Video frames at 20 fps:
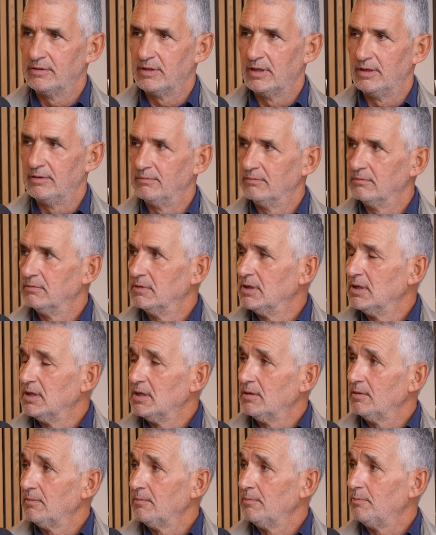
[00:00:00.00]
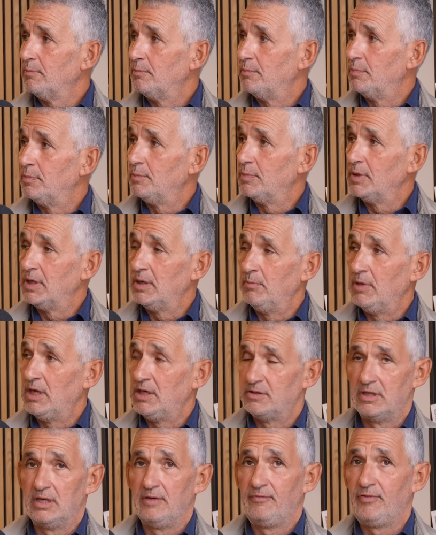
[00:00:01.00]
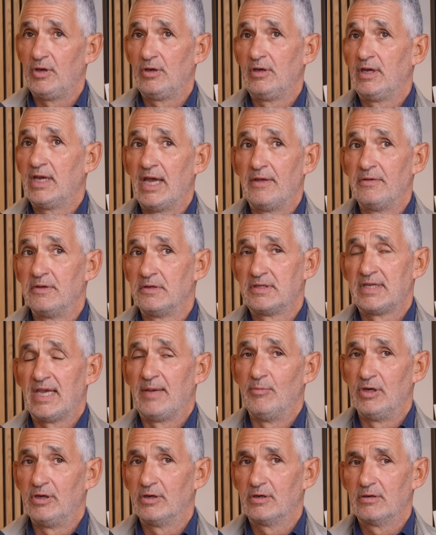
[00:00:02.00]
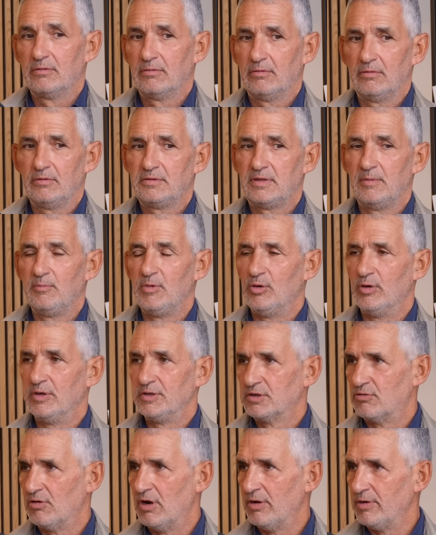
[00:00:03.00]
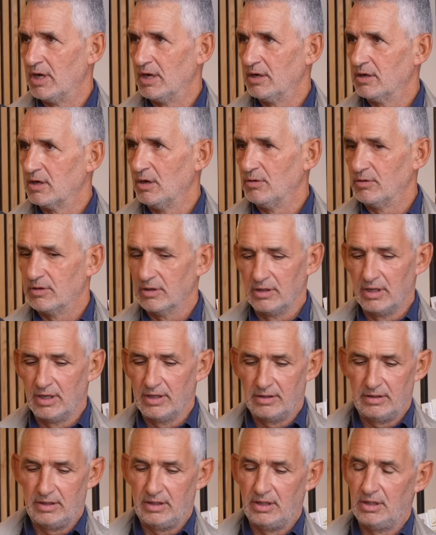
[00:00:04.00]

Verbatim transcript: So, but it means that if you can get the similar similar ones growing in coconut,